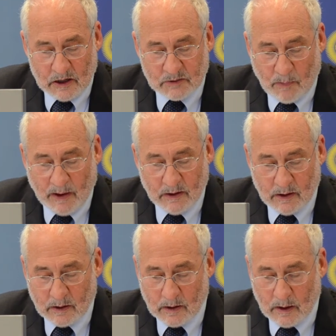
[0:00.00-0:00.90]

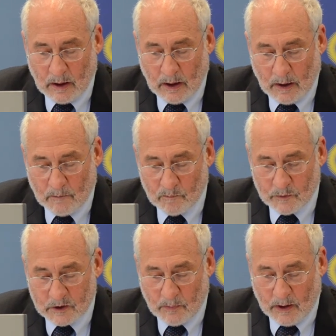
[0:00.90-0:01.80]
spending
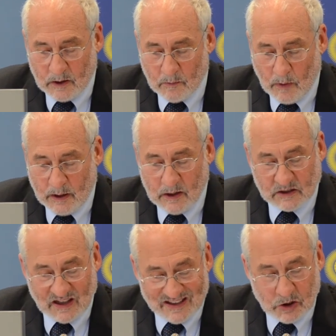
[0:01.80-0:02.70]
the money.
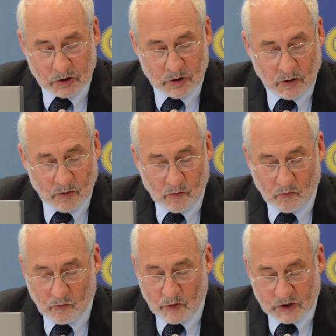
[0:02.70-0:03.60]
It's an additional
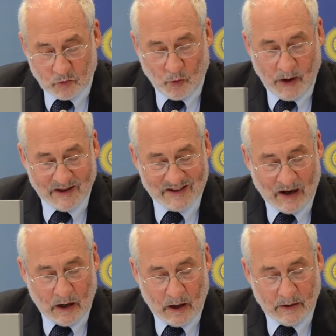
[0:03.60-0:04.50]
restraint
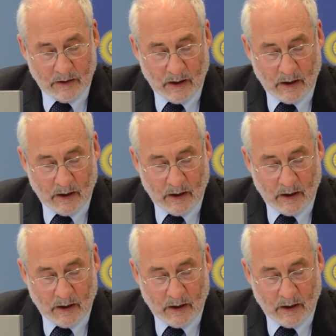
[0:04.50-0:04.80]
on